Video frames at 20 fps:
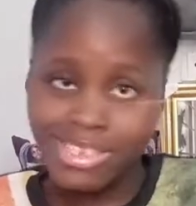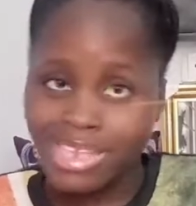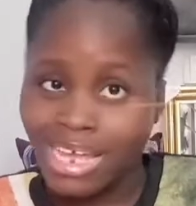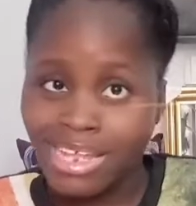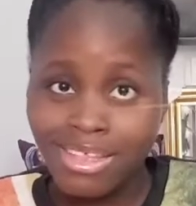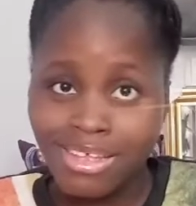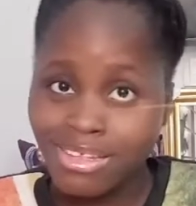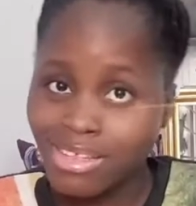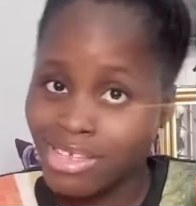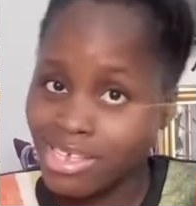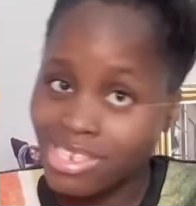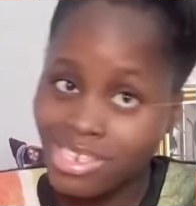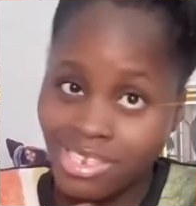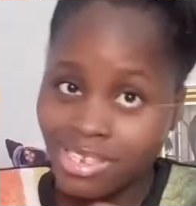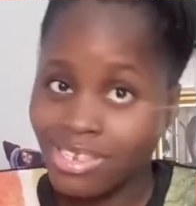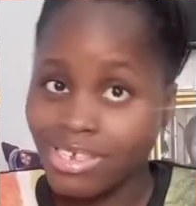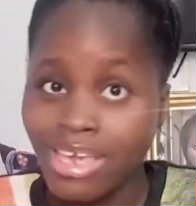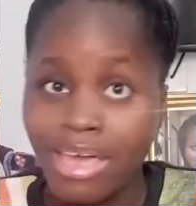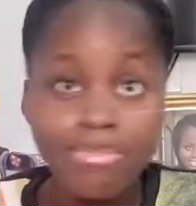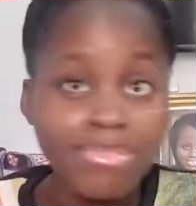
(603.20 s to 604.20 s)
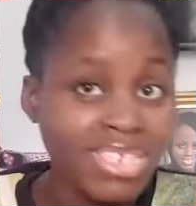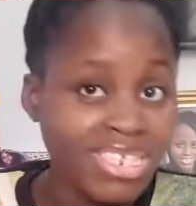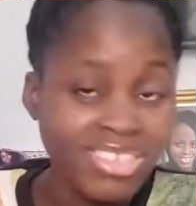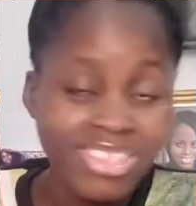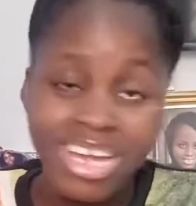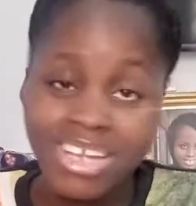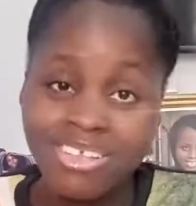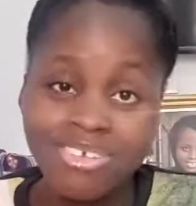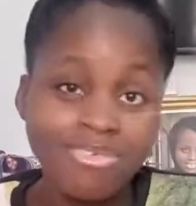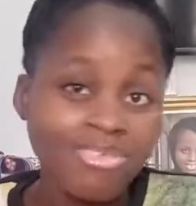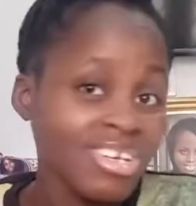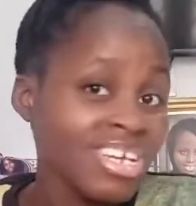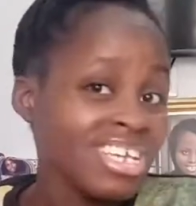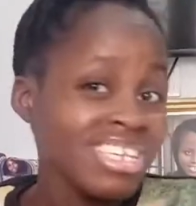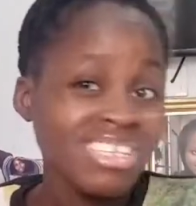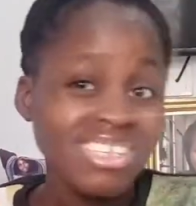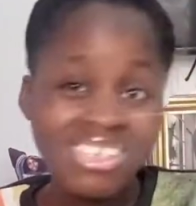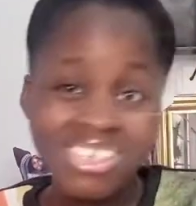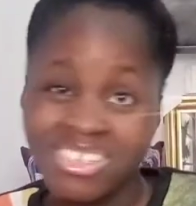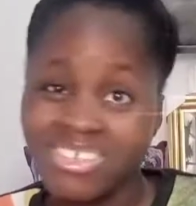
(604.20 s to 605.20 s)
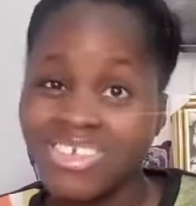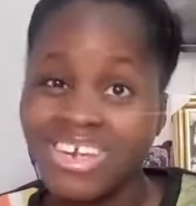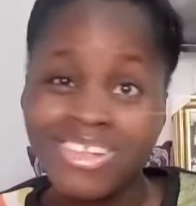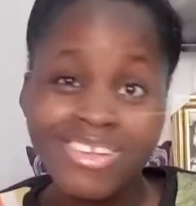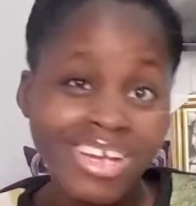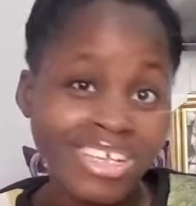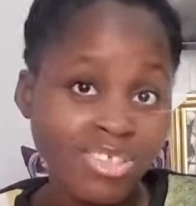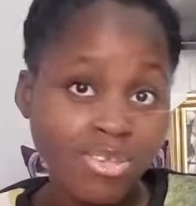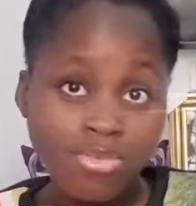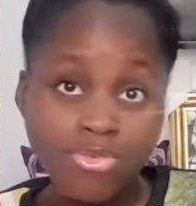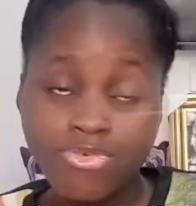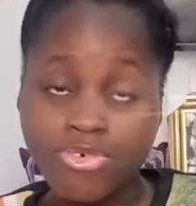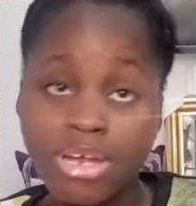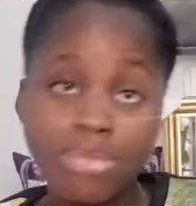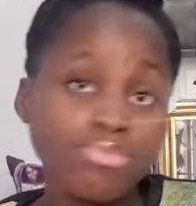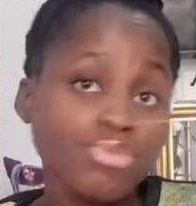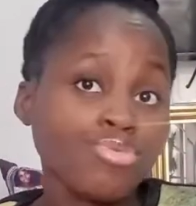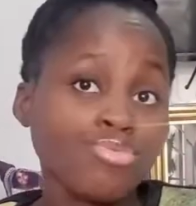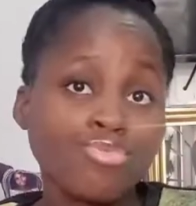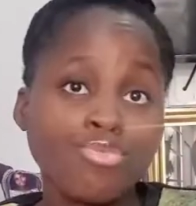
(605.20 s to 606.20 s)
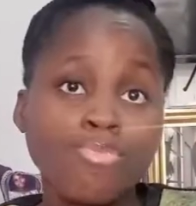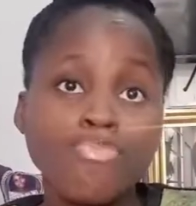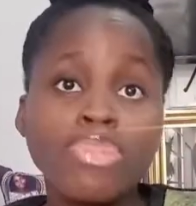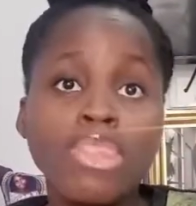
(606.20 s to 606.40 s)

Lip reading: technically CC Yemi's channel is the channel I subscribe to.